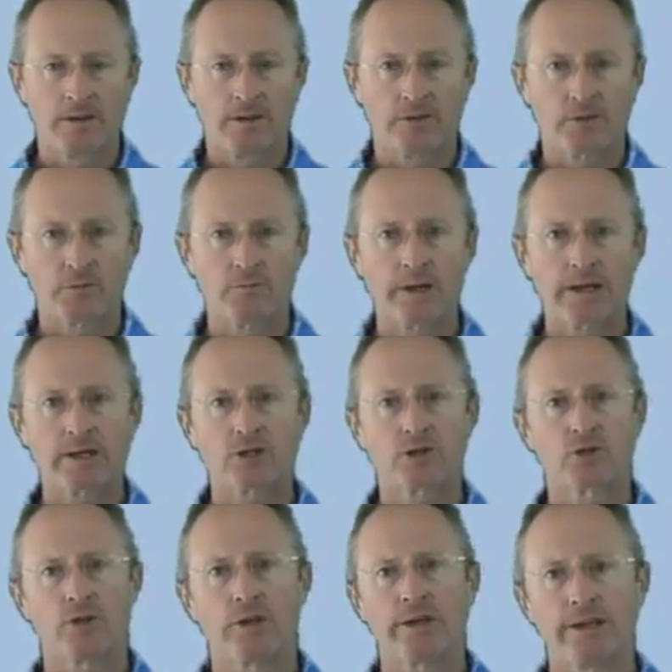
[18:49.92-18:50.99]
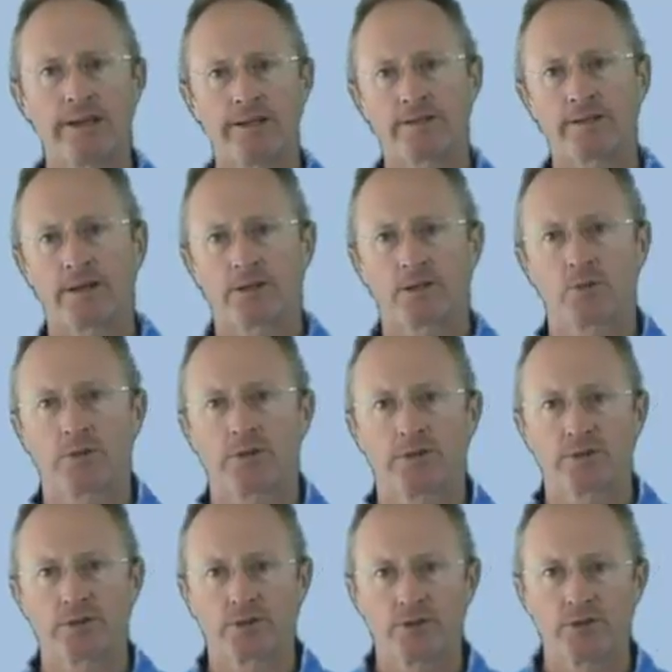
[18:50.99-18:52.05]
So make sure you get in touch with
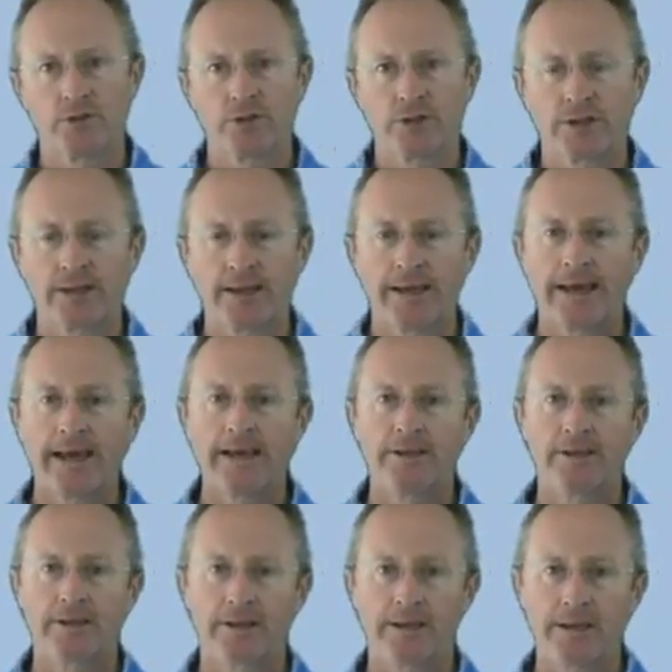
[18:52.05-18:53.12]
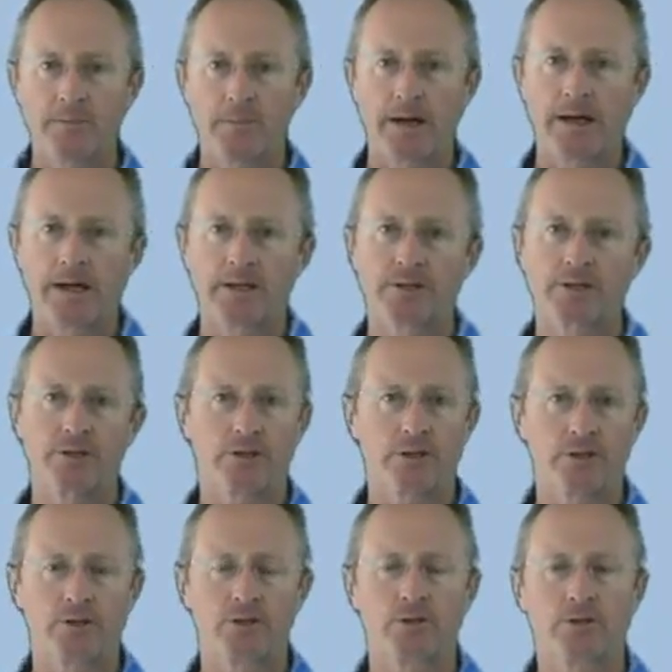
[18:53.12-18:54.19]
us as soon as you can. You can email us, you
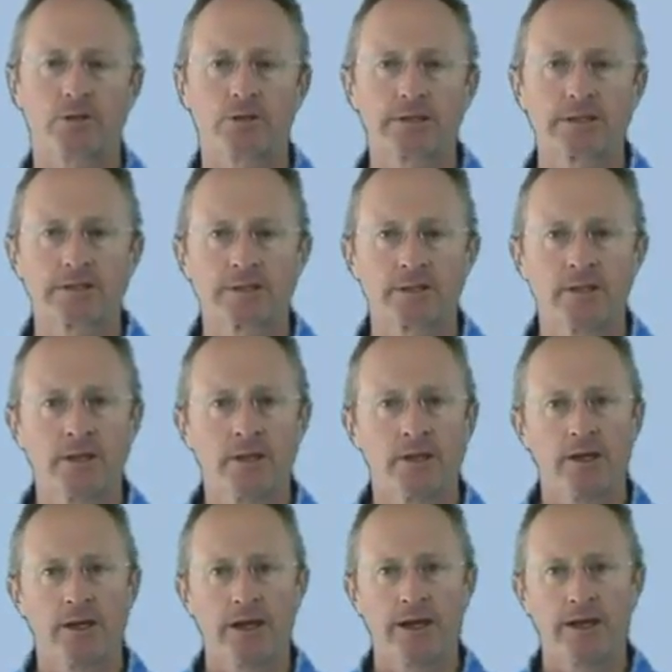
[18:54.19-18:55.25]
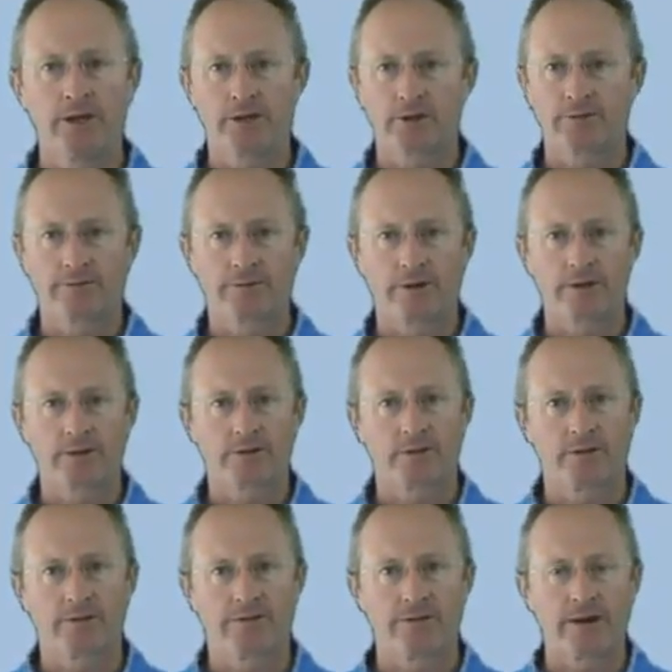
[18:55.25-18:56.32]
can call us, you can find us
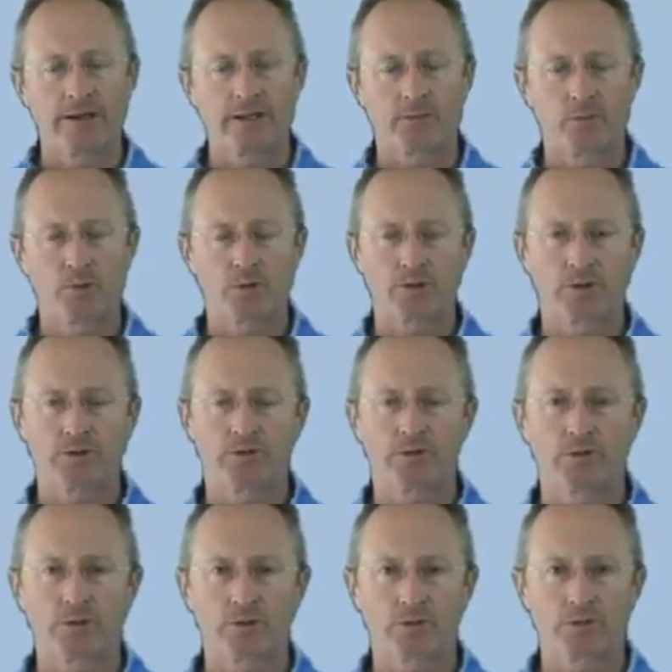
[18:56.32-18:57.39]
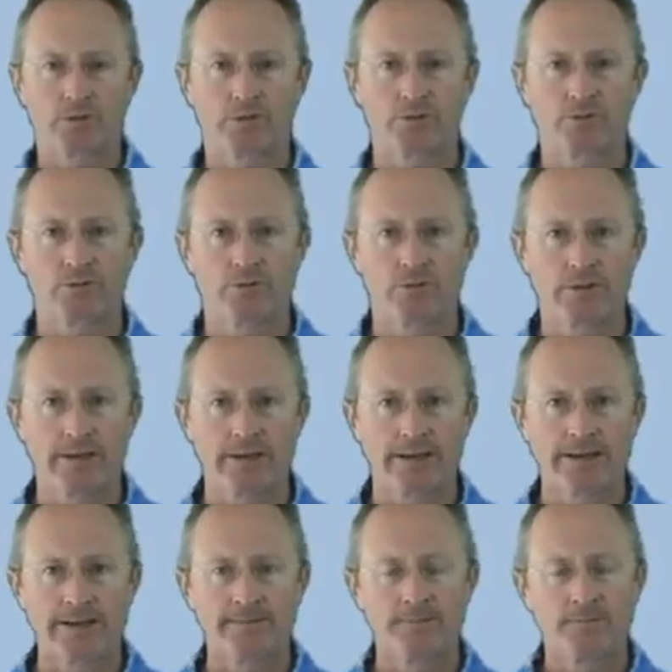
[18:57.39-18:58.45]
on the Facebook and talk to us through there.